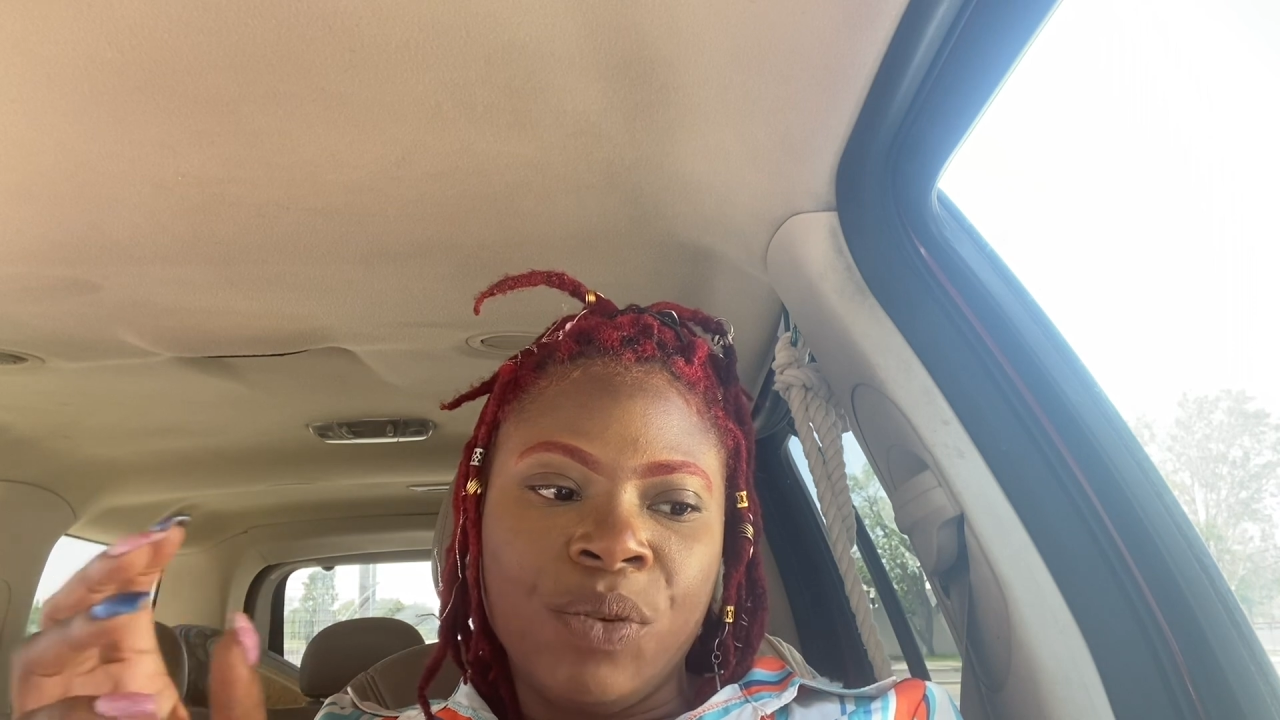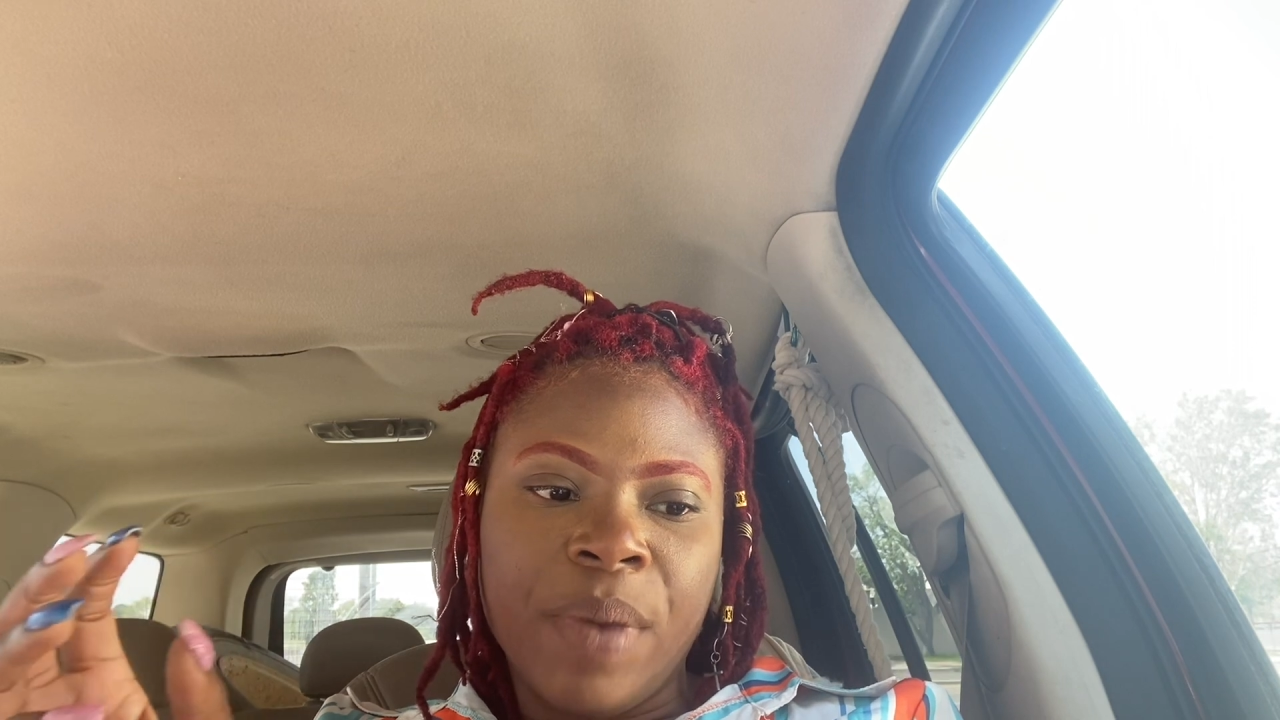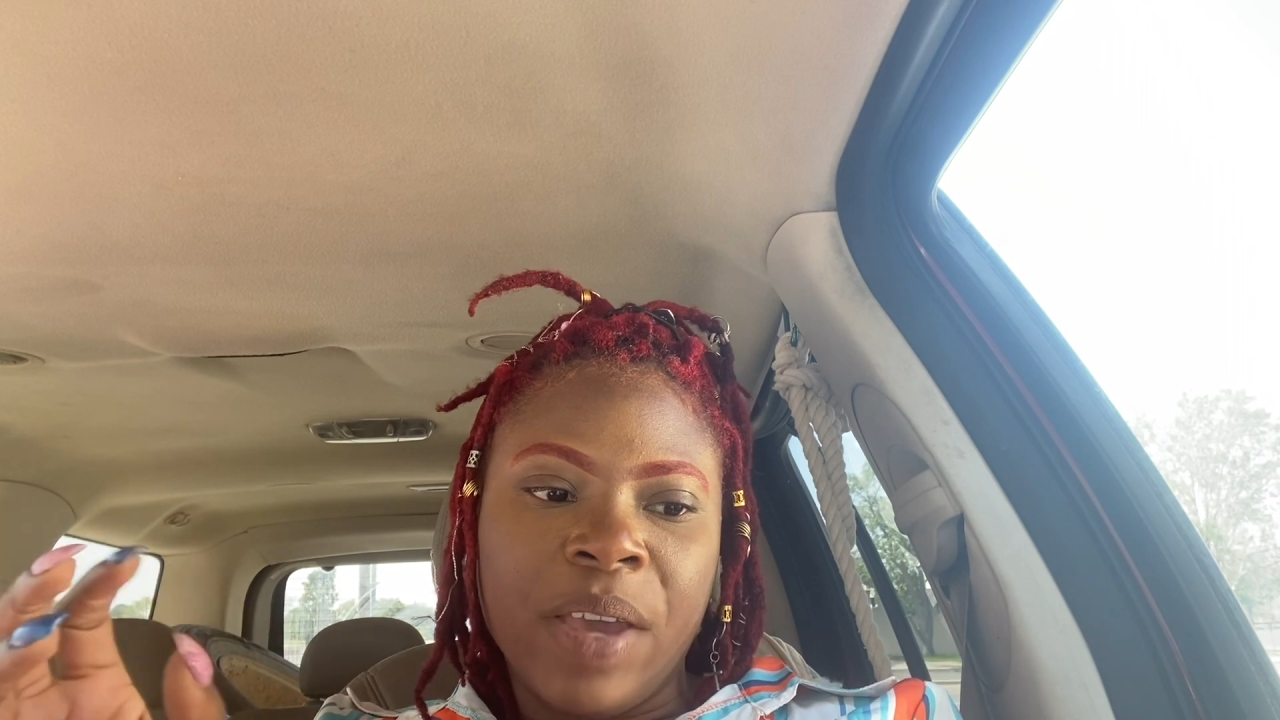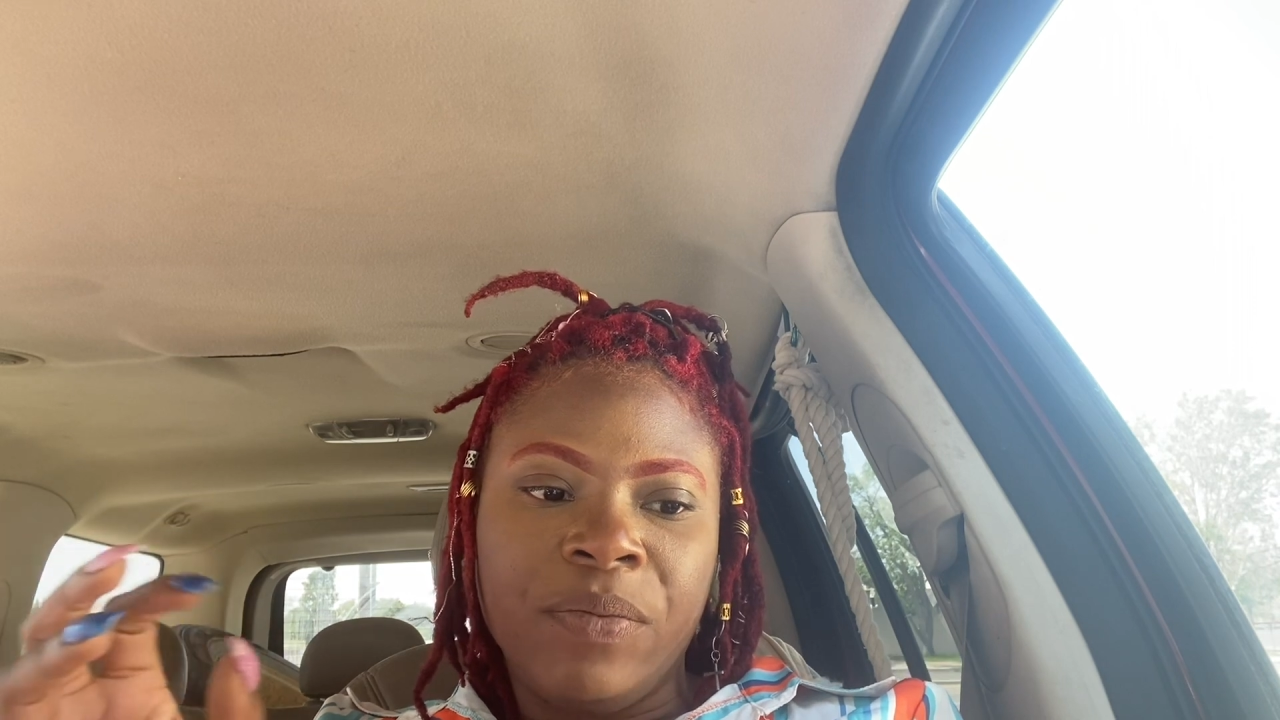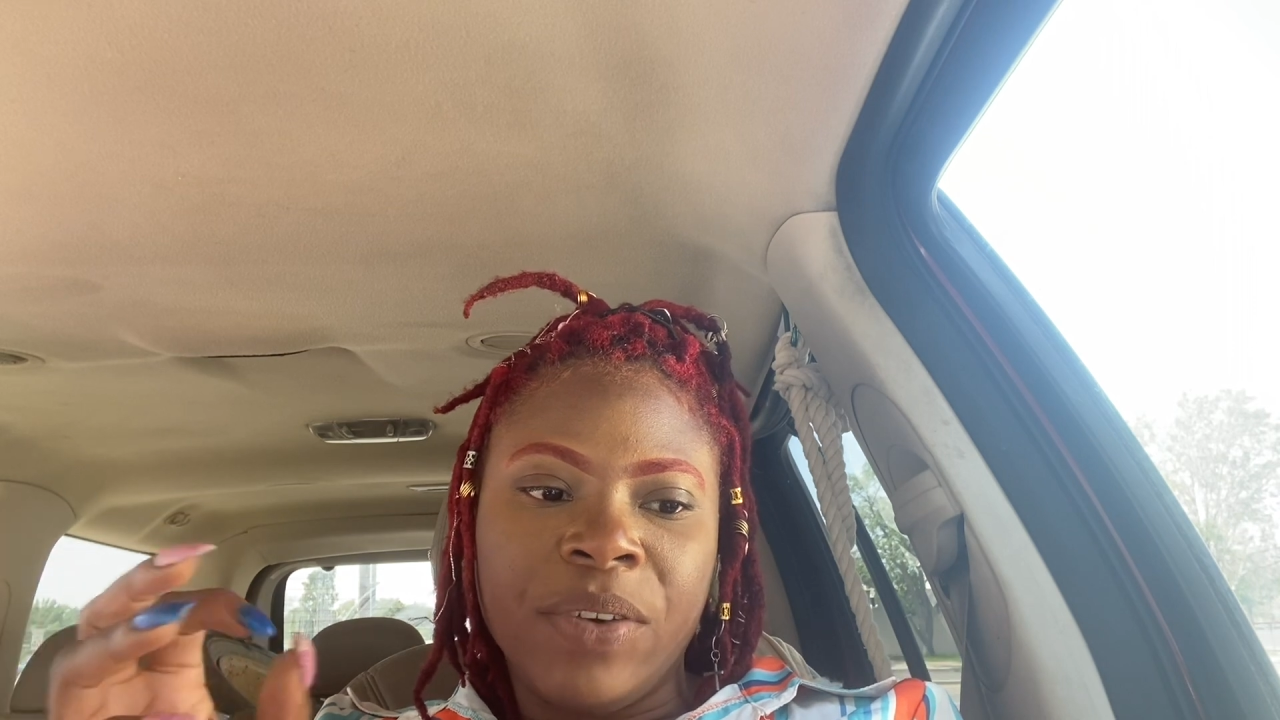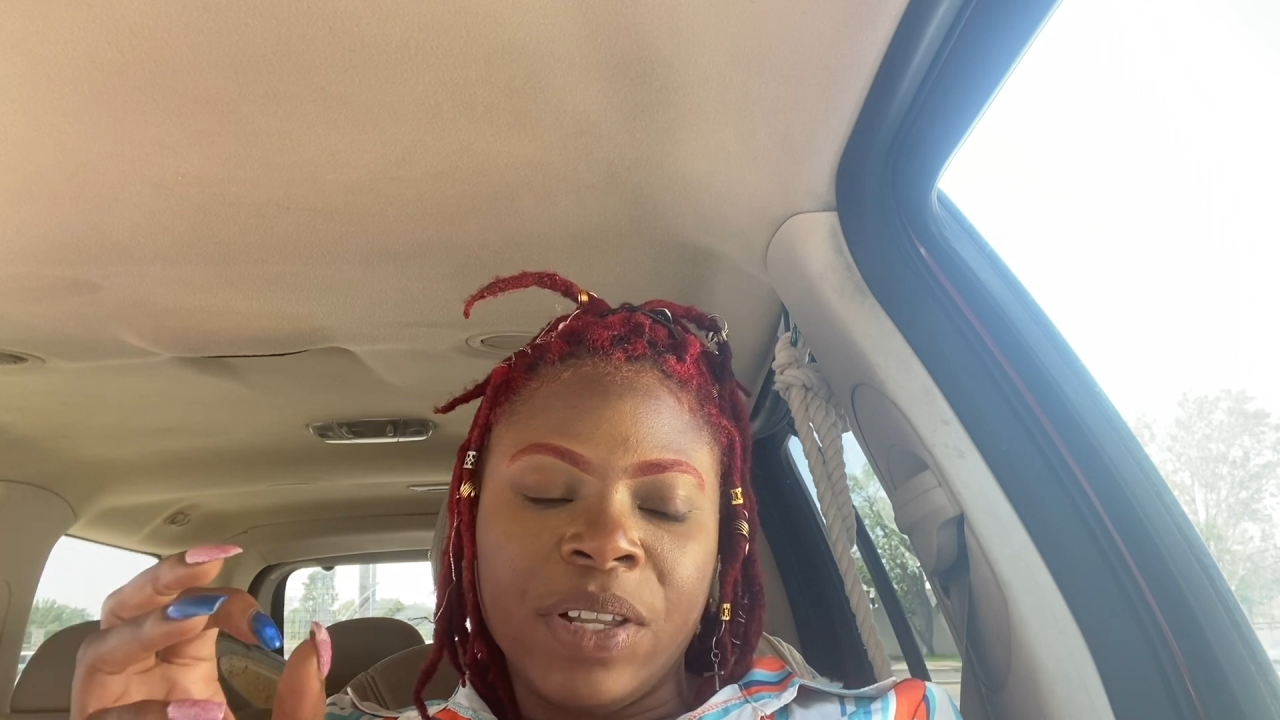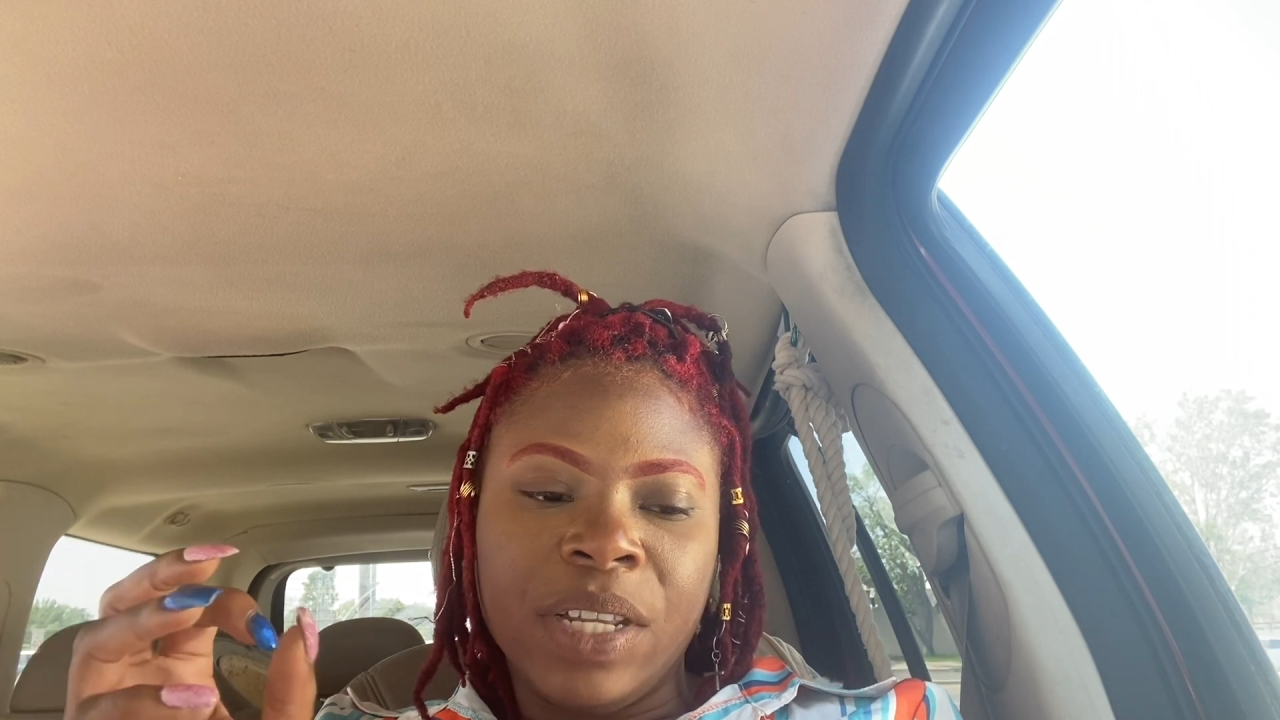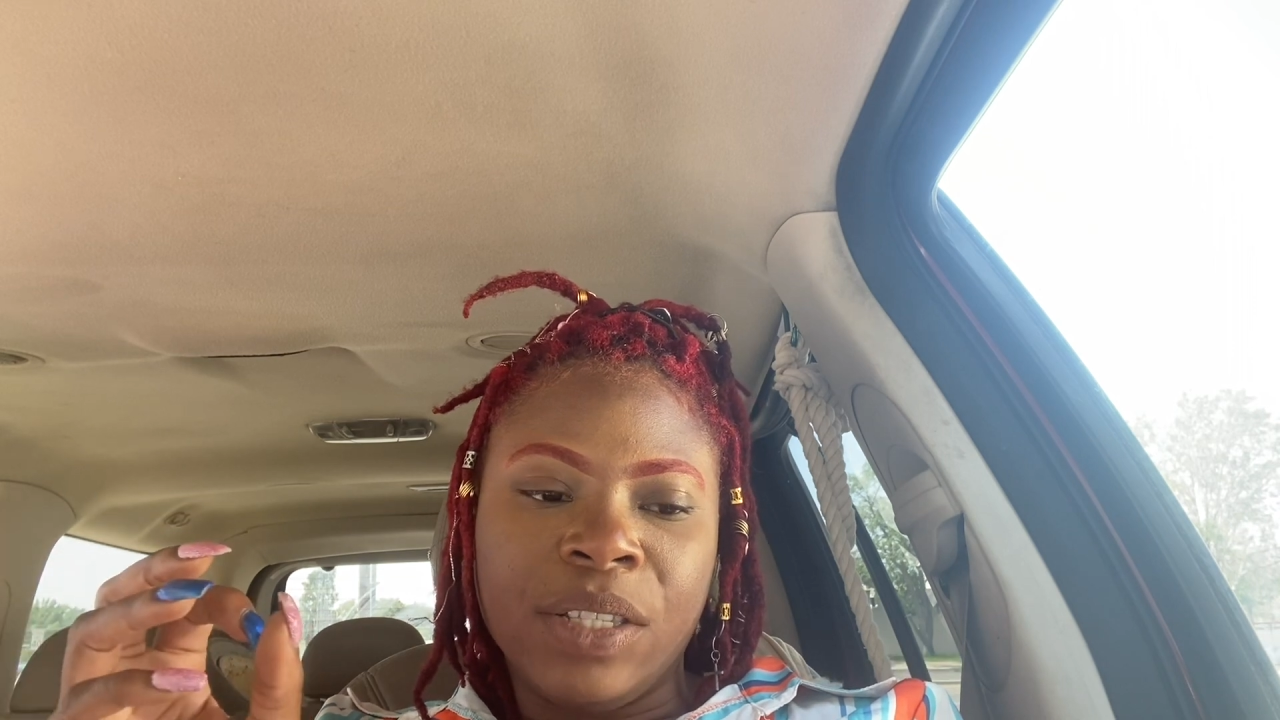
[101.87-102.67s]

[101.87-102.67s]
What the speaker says: you may feel